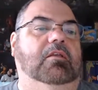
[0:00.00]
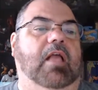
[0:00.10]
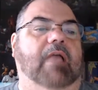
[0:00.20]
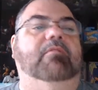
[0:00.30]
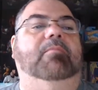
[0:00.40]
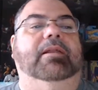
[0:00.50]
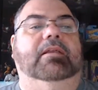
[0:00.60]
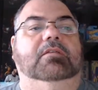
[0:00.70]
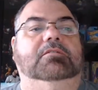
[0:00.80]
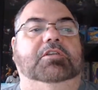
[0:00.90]
everybody
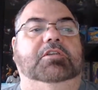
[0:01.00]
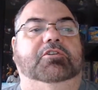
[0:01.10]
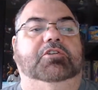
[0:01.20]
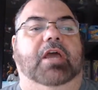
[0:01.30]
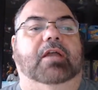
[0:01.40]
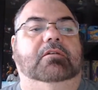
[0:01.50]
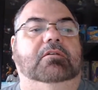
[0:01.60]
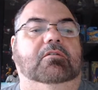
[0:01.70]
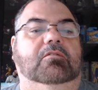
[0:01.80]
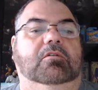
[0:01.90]
can see your chat.
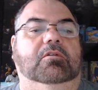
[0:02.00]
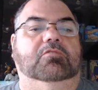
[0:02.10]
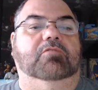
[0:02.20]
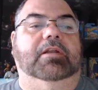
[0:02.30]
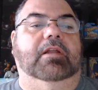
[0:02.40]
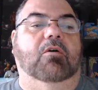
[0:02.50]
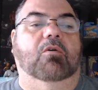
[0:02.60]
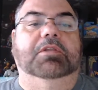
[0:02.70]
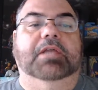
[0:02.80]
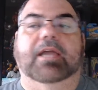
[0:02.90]
Because right now
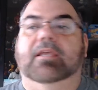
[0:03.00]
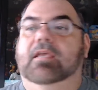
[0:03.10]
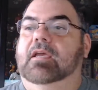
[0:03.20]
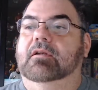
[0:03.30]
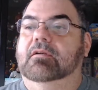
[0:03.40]
only I can.